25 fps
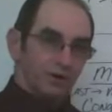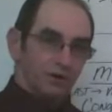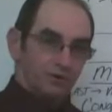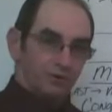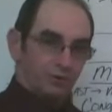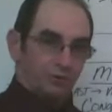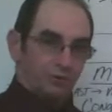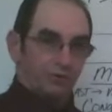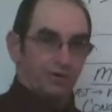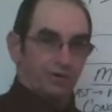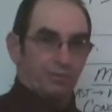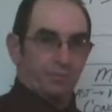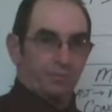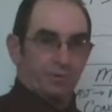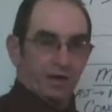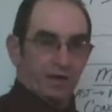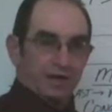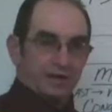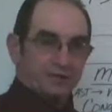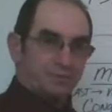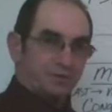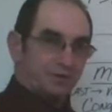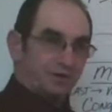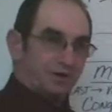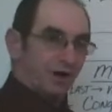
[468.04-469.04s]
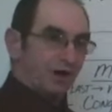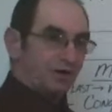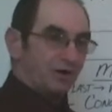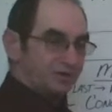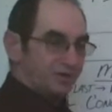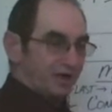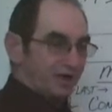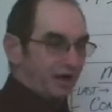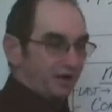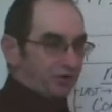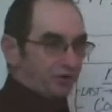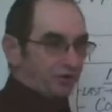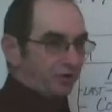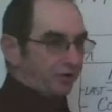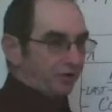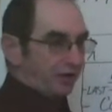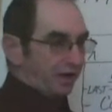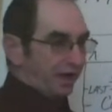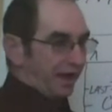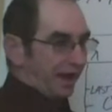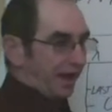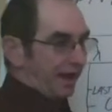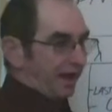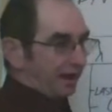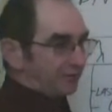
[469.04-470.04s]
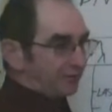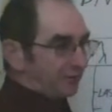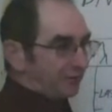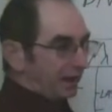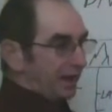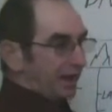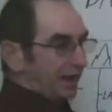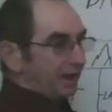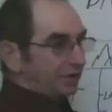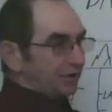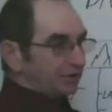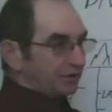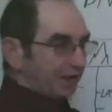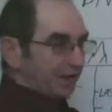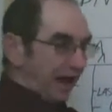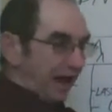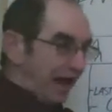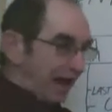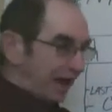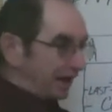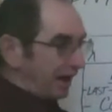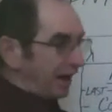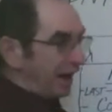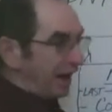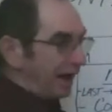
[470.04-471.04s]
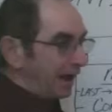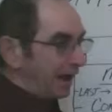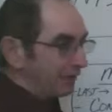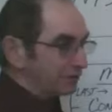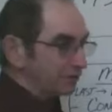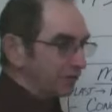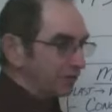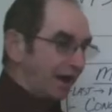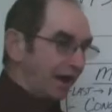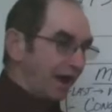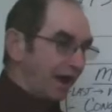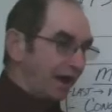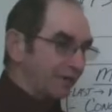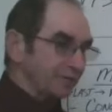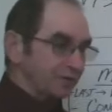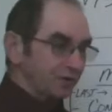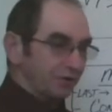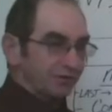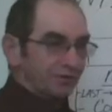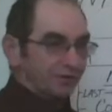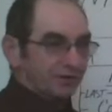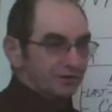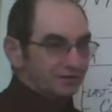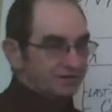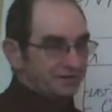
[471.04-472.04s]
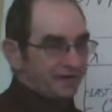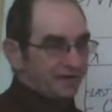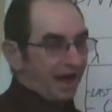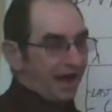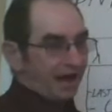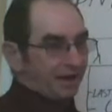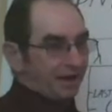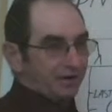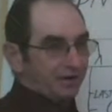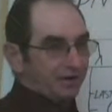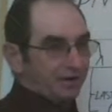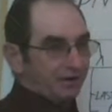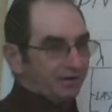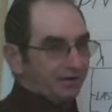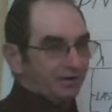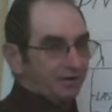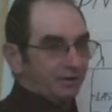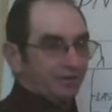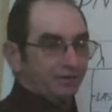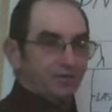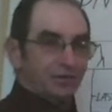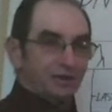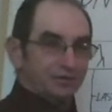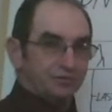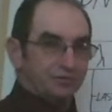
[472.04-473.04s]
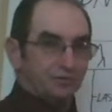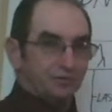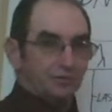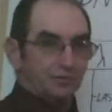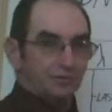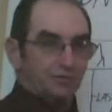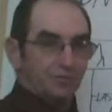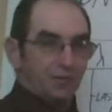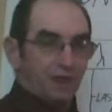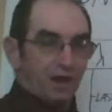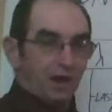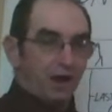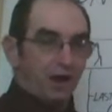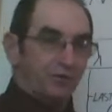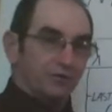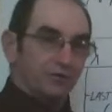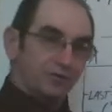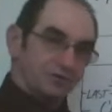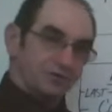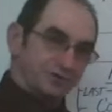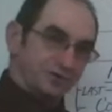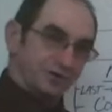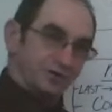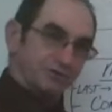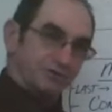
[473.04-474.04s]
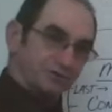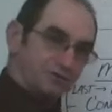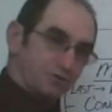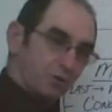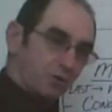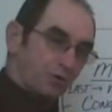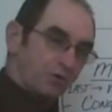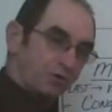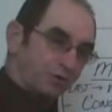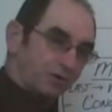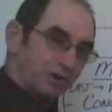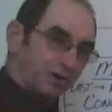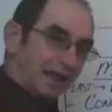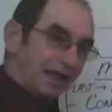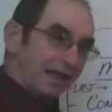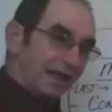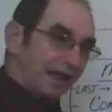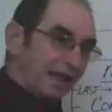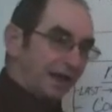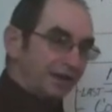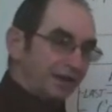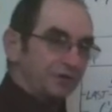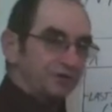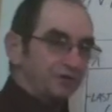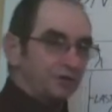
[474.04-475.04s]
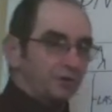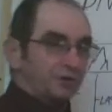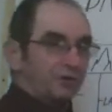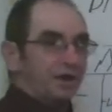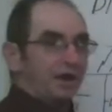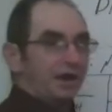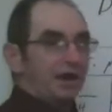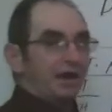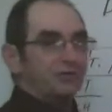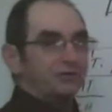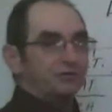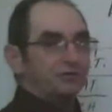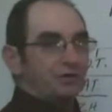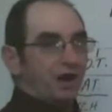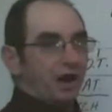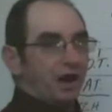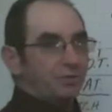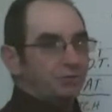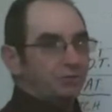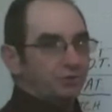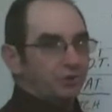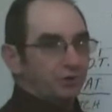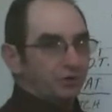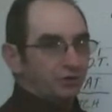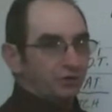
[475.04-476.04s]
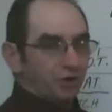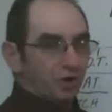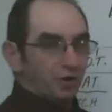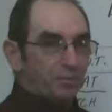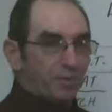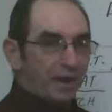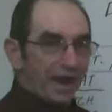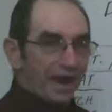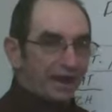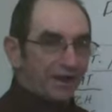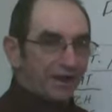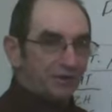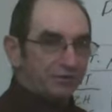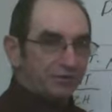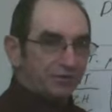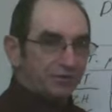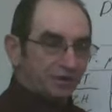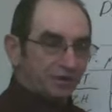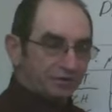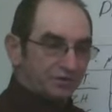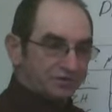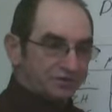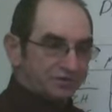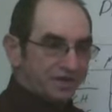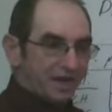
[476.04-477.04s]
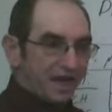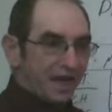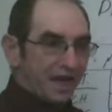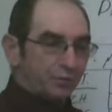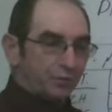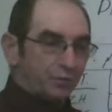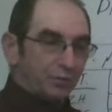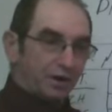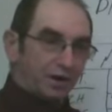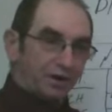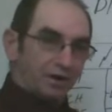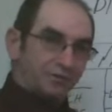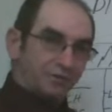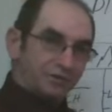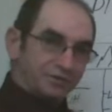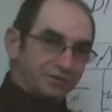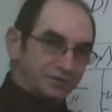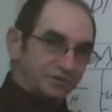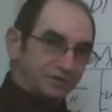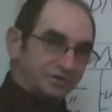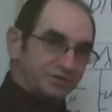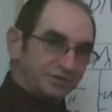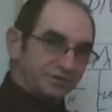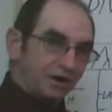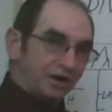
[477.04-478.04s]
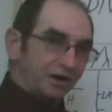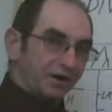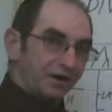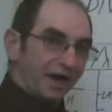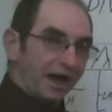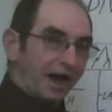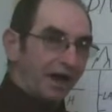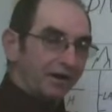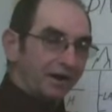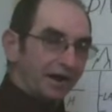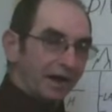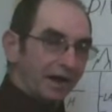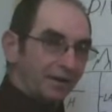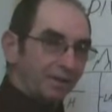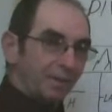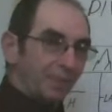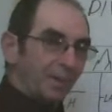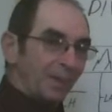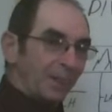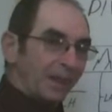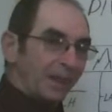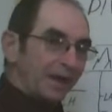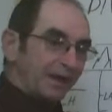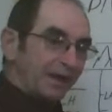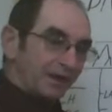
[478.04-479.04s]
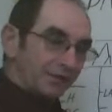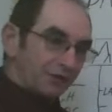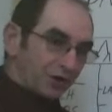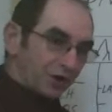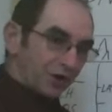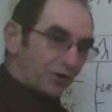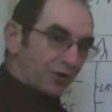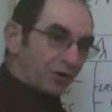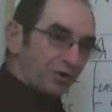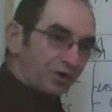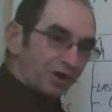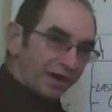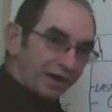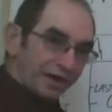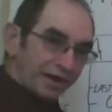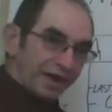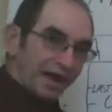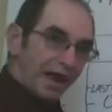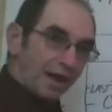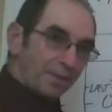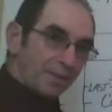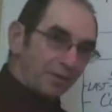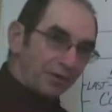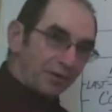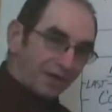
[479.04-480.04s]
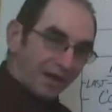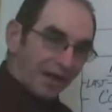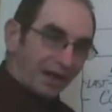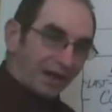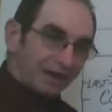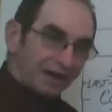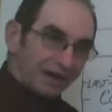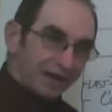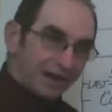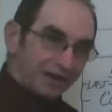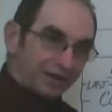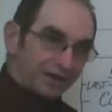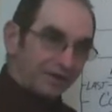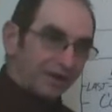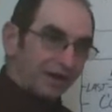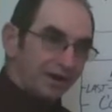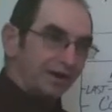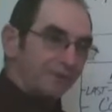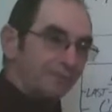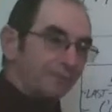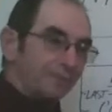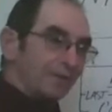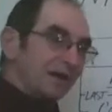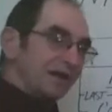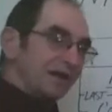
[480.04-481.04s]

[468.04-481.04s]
to their place, because now you're going to have 9.5 tribes on this side here of Israel on the Jordan, and the 2.5 tribes are going to go back on the other side where they originally started out at, and they're going to inhabit that land there.